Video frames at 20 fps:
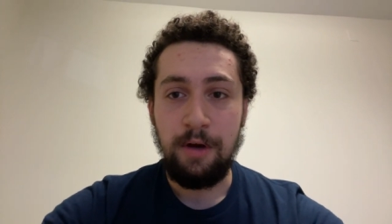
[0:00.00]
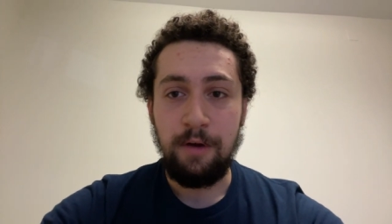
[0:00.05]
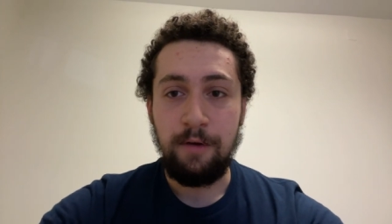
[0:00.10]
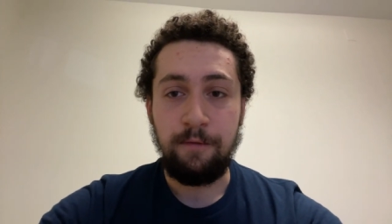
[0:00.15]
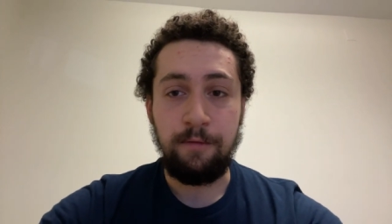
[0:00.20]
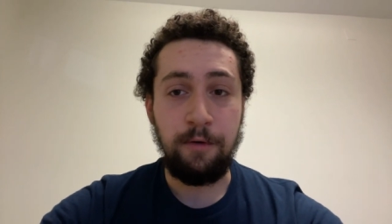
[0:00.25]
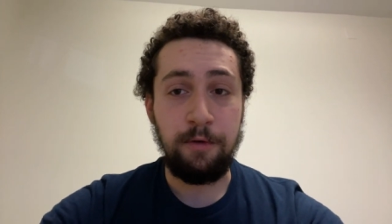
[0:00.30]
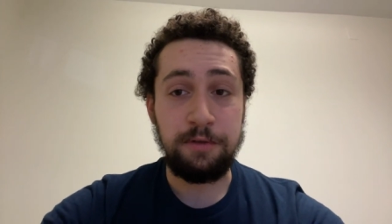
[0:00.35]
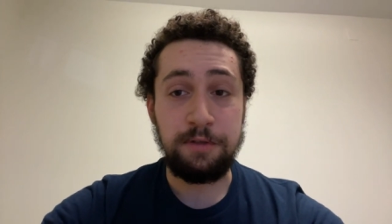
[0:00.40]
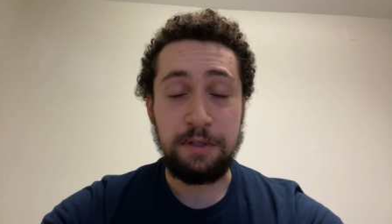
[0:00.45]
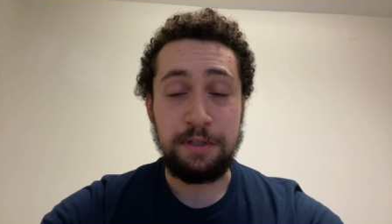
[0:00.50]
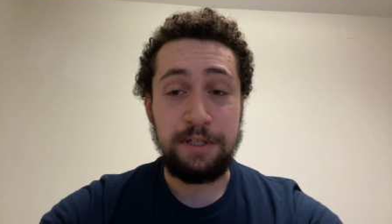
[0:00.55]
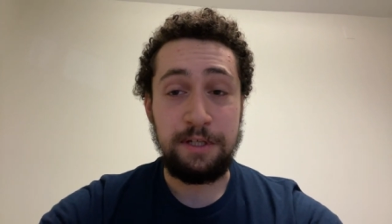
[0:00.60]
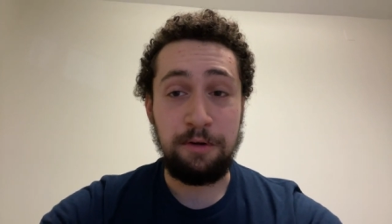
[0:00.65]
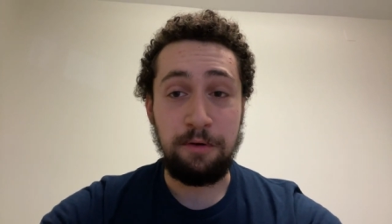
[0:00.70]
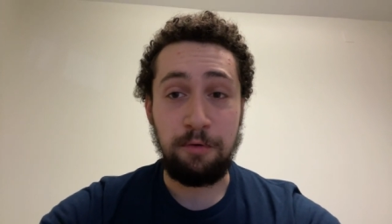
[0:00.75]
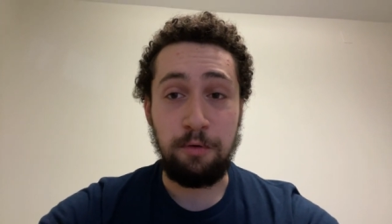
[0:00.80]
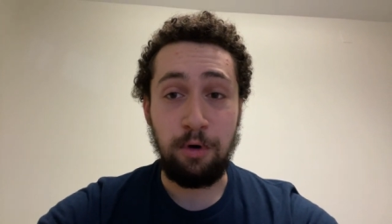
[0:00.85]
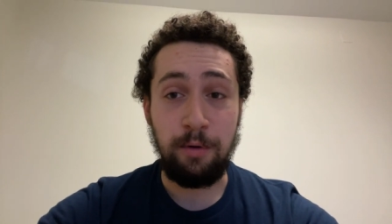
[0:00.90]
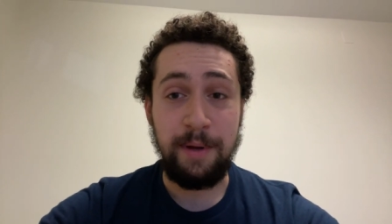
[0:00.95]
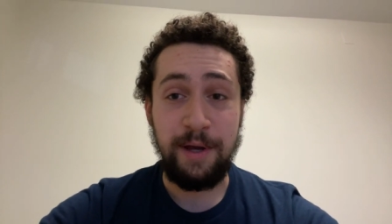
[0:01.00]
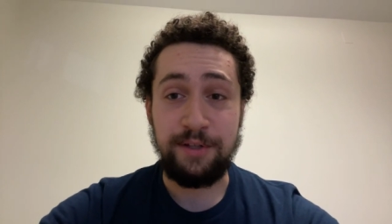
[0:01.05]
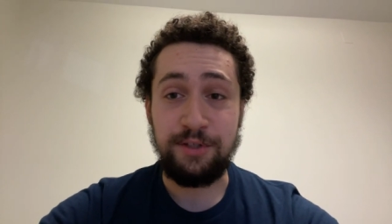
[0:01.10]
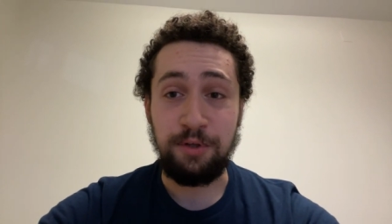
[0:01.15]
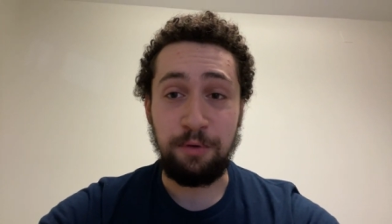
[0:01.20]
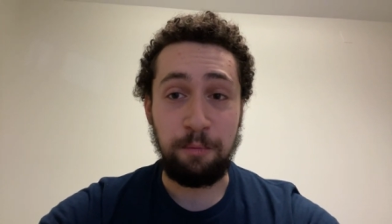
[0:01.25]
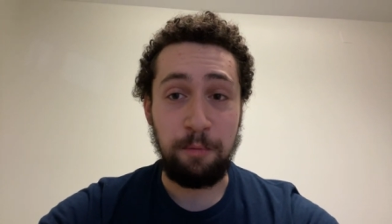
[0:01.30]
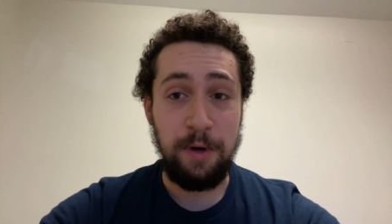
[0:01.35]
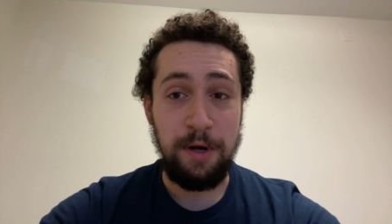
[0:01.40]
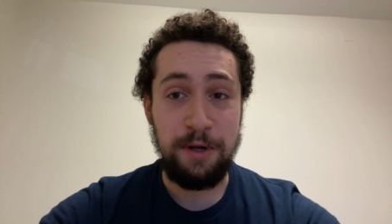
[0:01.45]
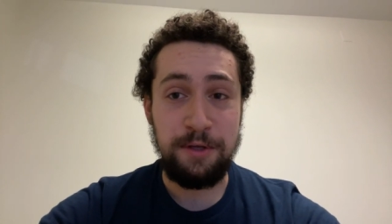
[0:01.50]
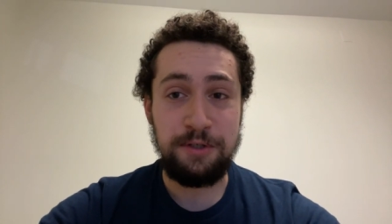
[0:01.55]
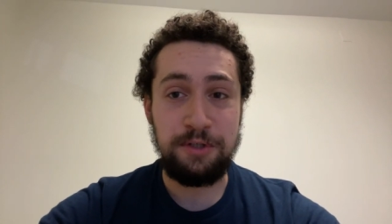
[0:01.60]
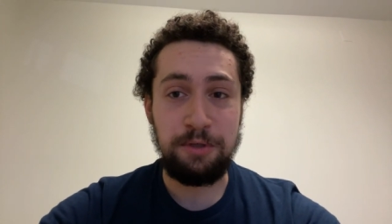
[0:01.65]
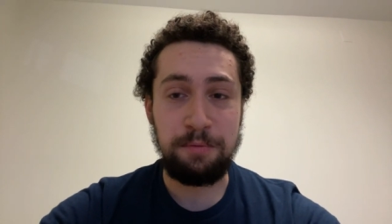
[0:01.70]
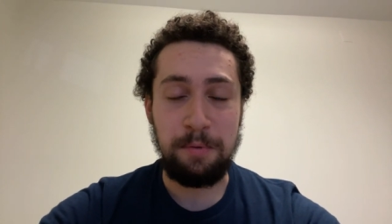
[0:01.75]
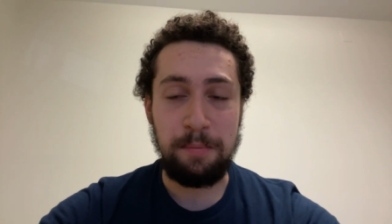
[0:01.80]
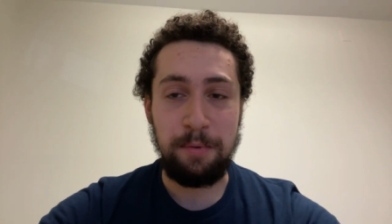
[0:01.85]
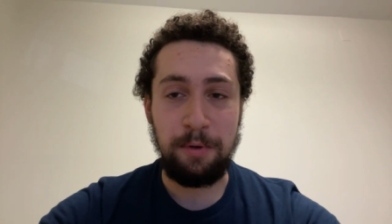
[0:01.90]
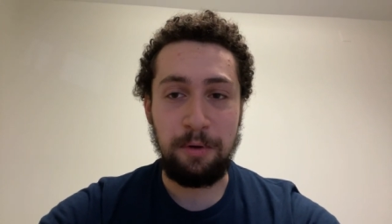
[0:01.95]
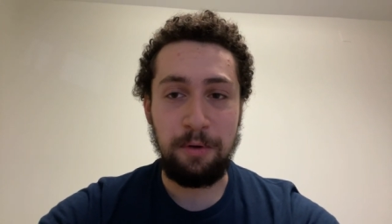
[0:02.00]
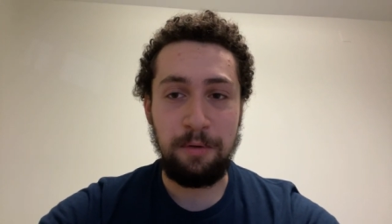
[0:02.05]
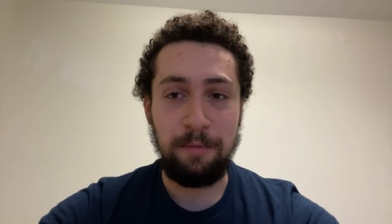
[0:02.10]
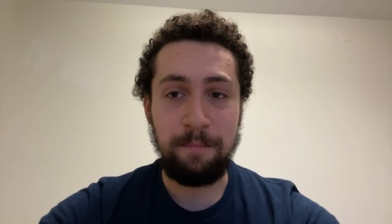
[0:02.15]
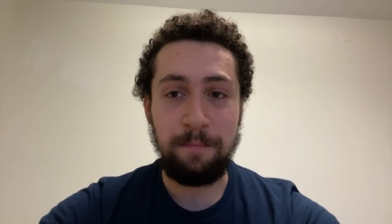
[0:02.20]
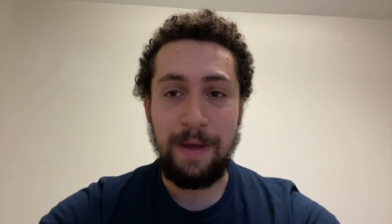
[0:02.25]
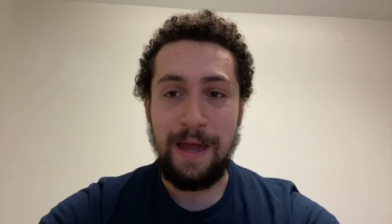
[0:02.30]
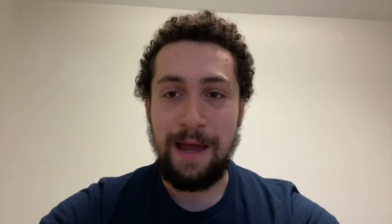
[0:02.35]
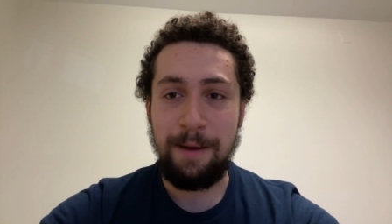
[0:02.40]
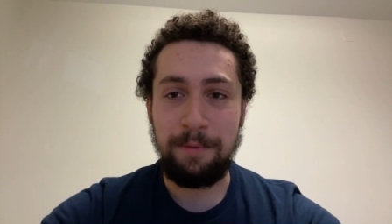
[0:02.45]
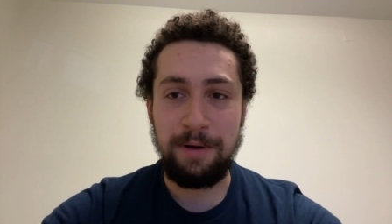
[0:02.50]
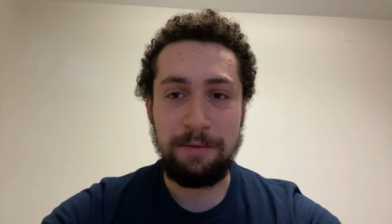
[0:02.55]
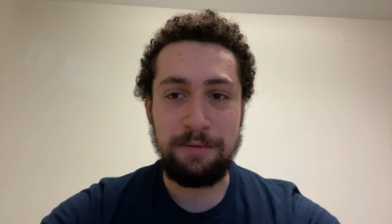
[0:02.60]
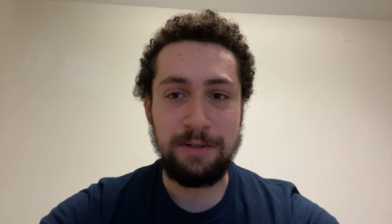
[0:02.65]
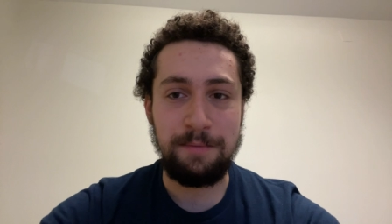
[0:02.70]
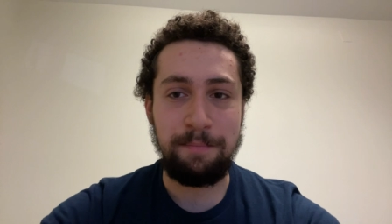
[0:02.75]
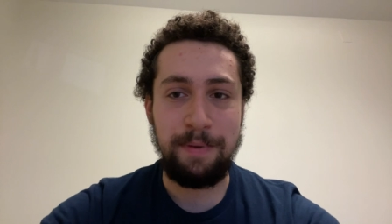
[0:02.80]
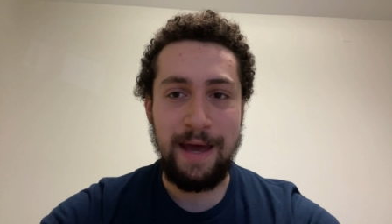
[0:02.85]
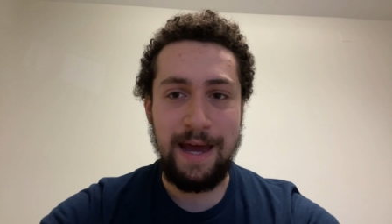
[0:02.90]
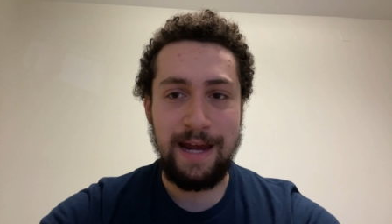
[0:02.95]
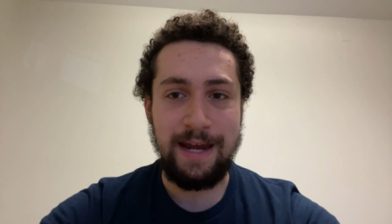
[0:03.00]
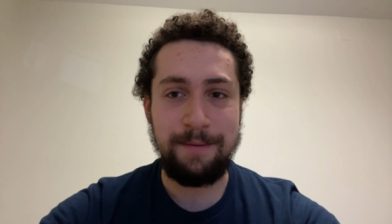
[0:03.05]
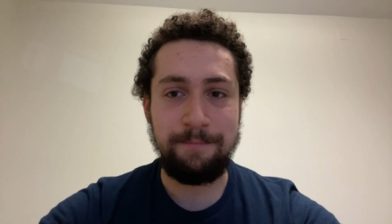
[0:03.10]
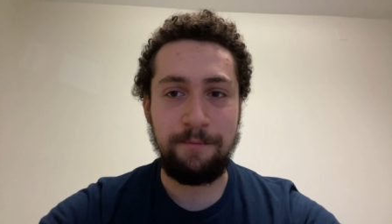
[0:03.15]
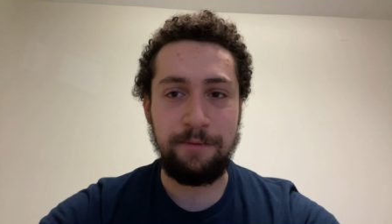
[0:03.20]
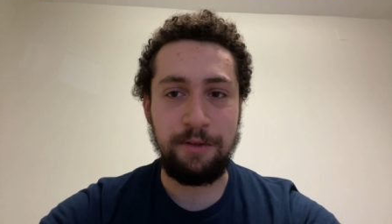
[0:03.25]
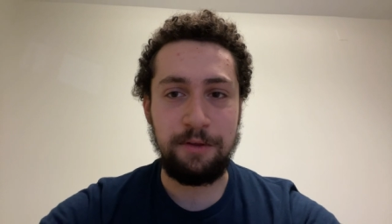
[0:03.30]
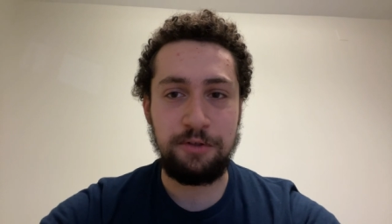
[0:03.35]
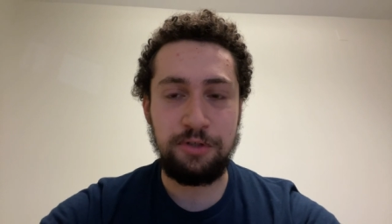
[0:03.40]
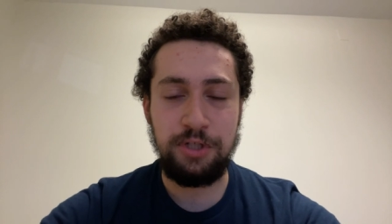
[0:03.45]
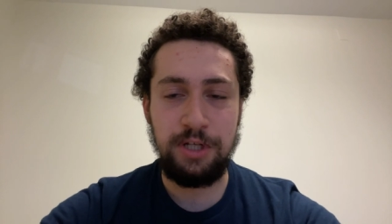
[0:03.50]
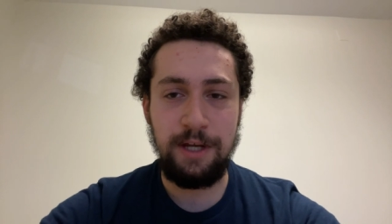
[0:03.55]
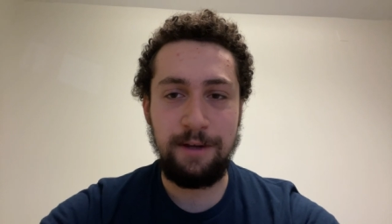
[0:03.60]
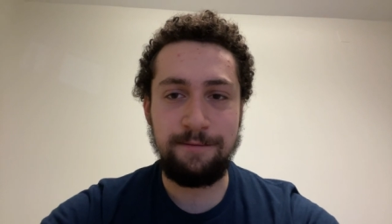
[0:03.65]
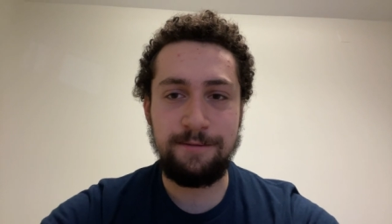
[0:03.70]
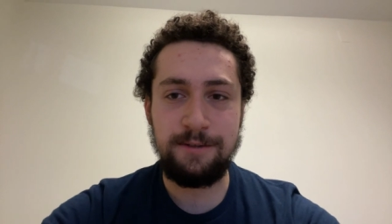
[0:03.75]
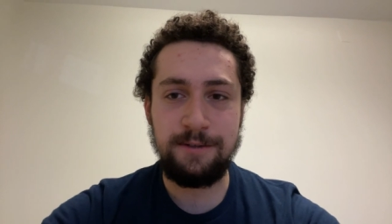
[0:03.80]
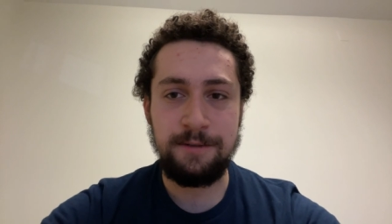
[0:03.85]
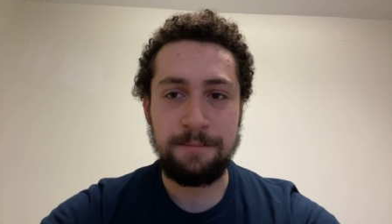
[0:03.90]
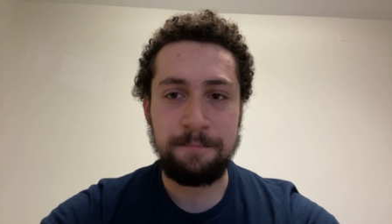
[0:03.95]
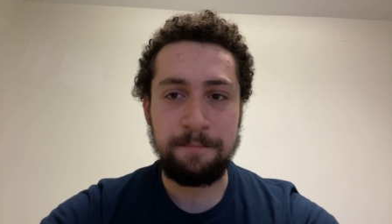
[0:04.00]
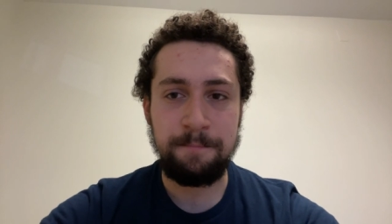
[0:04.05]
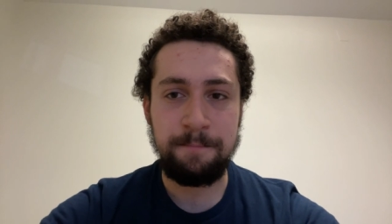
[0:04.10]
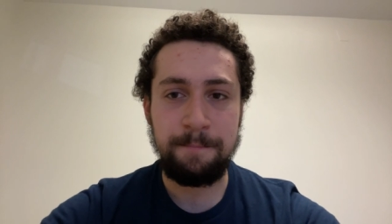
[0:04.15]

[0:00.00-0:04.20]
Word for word: First Latino quarterback to win a Super Bowl uh, when he was a backup for the Chiefs.